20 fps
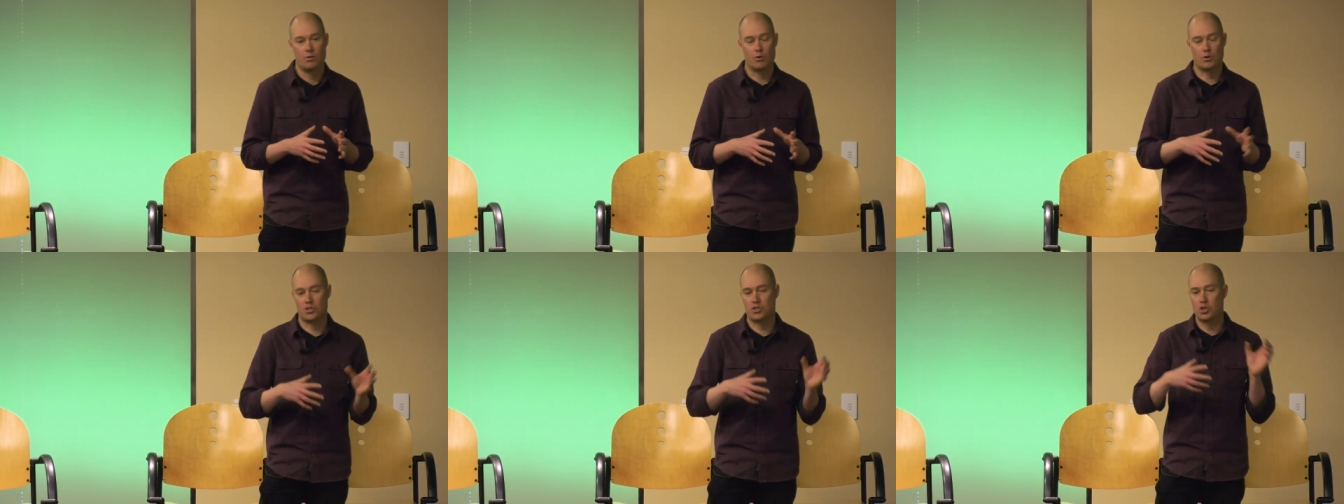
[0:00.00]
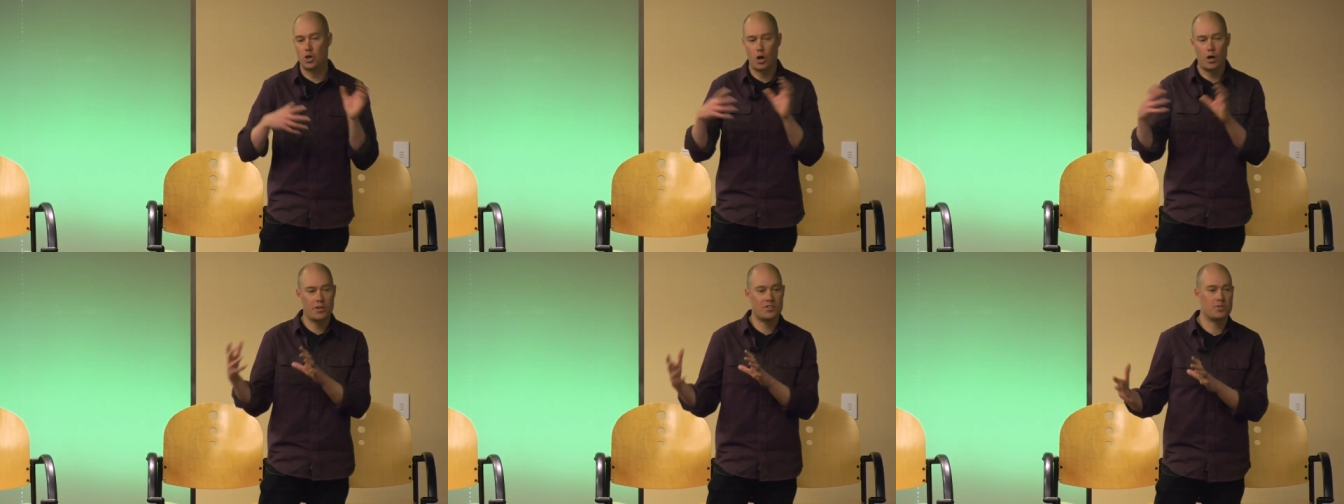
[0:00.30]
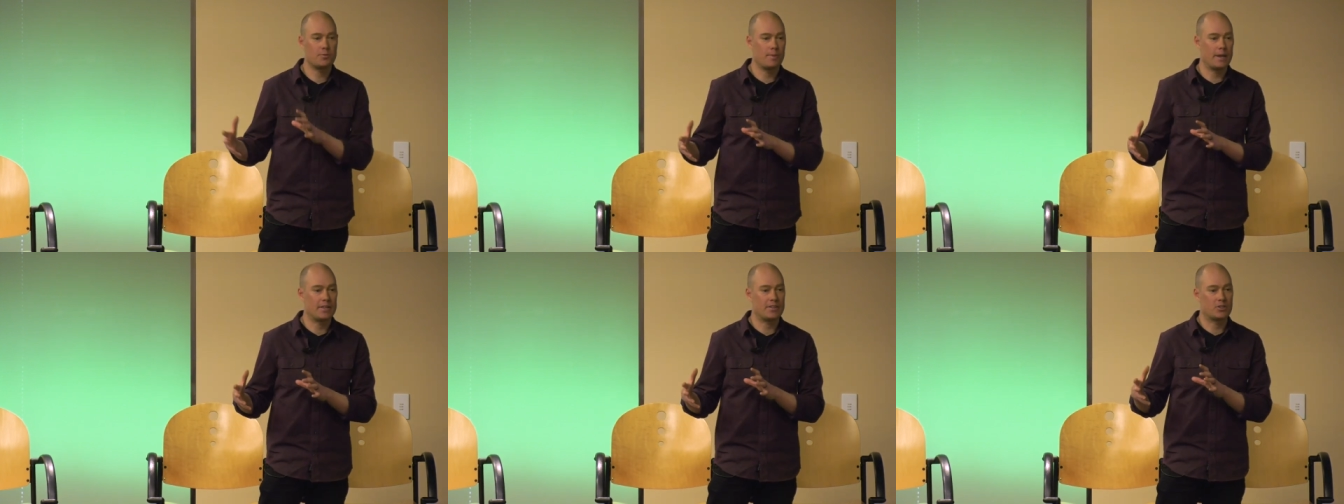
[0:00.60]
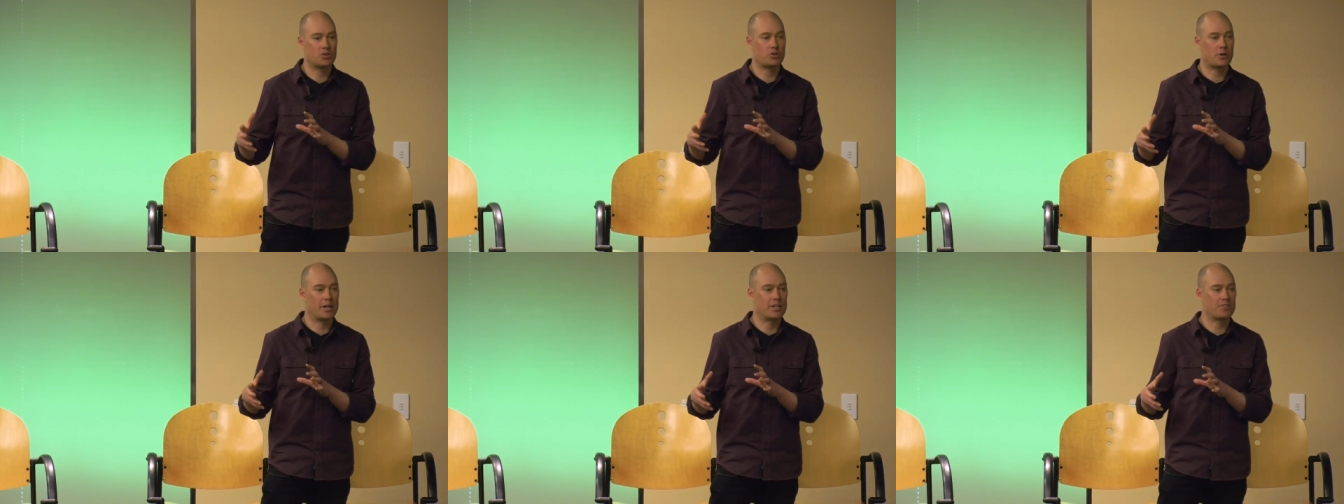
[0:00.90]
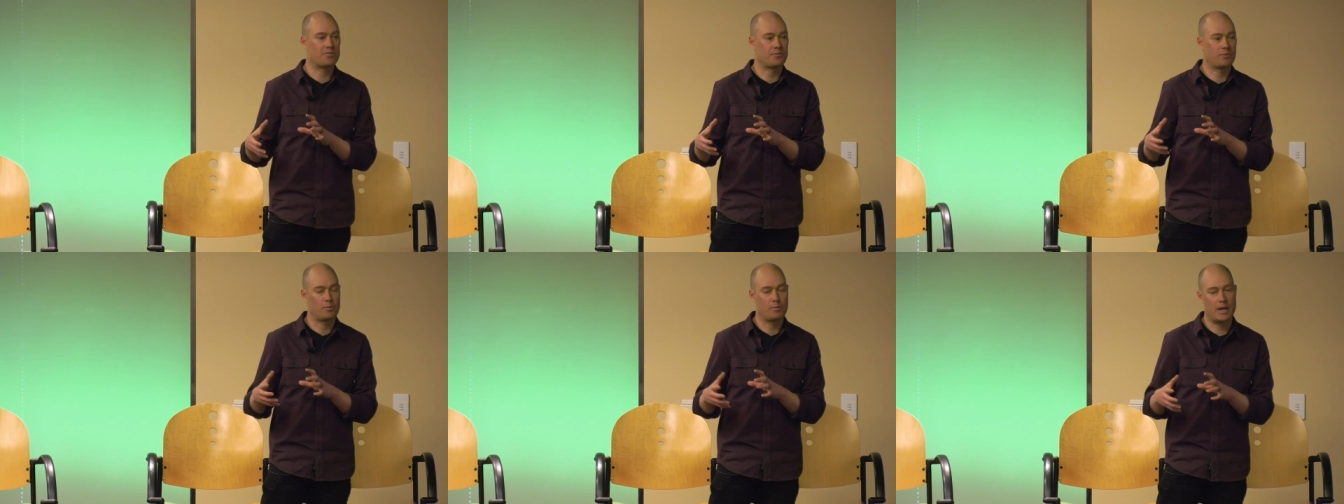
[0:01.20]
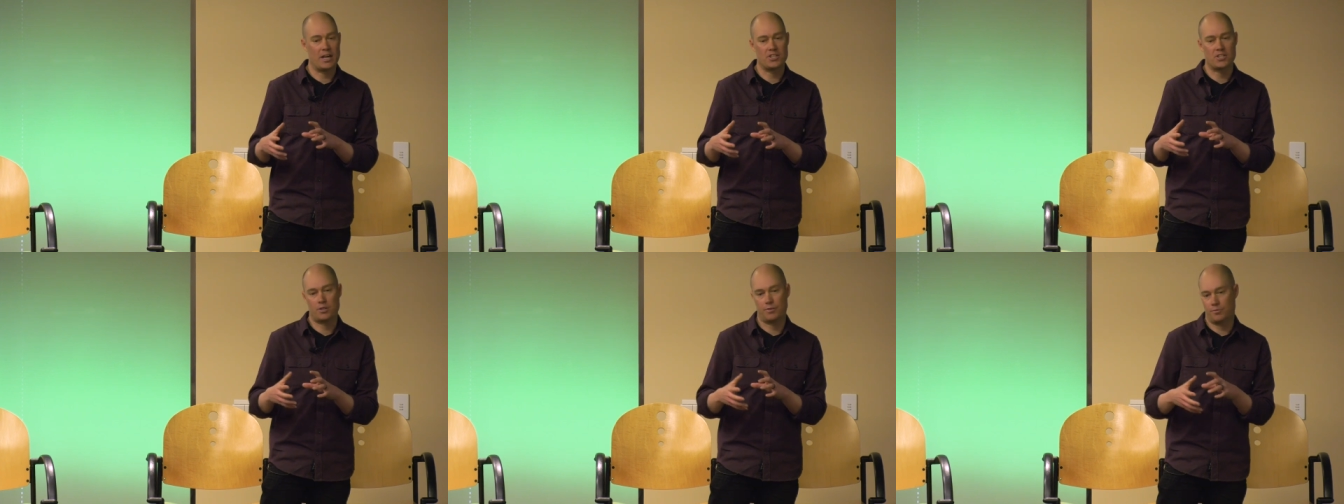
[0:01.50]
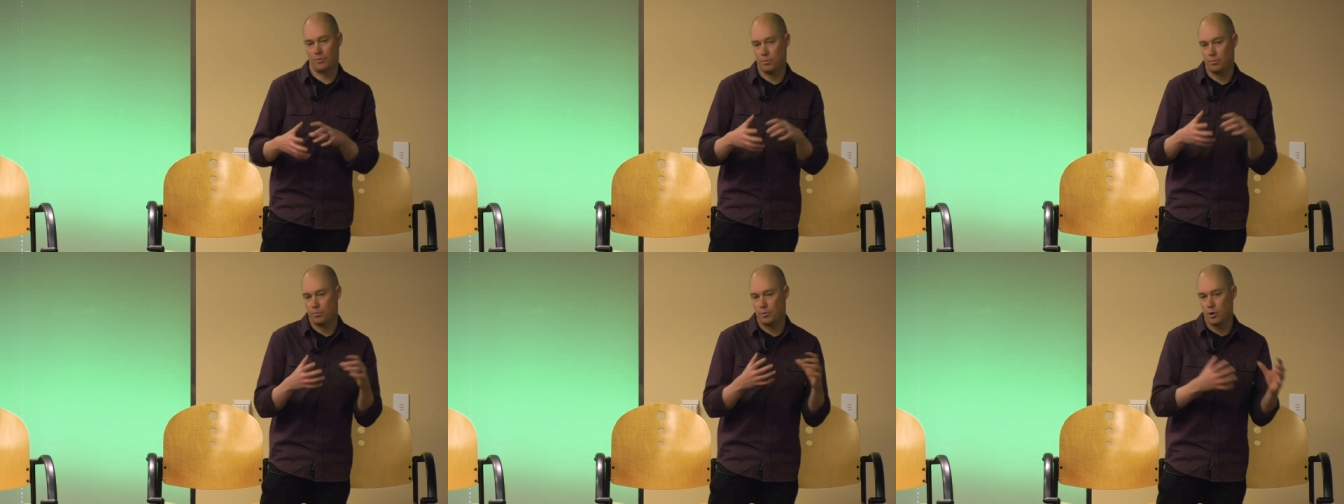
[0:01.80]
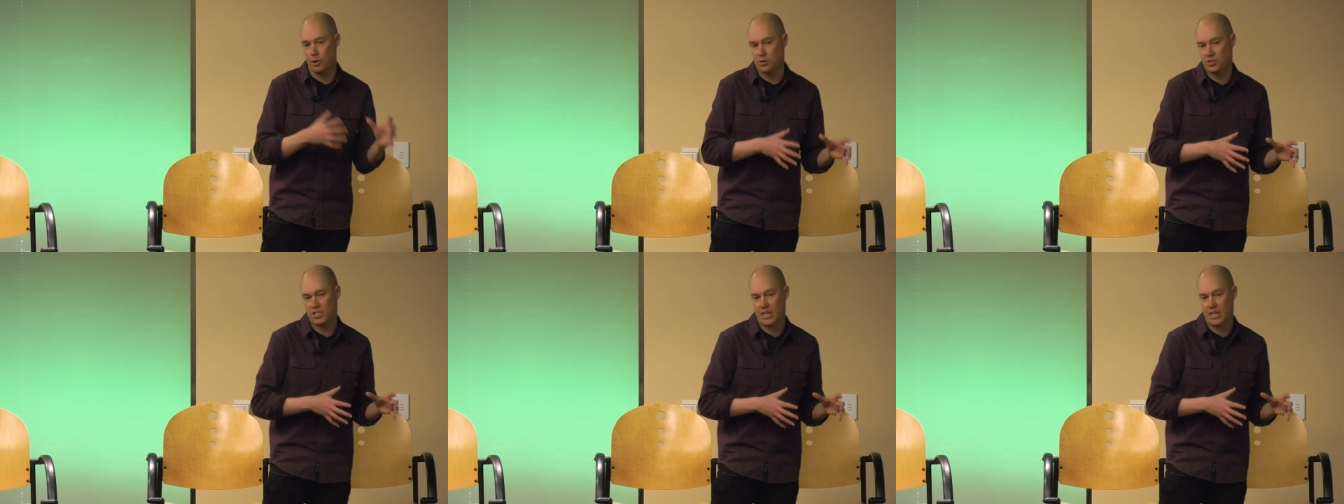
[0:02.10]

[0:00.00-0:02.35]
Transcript: or started to make the transformation from pro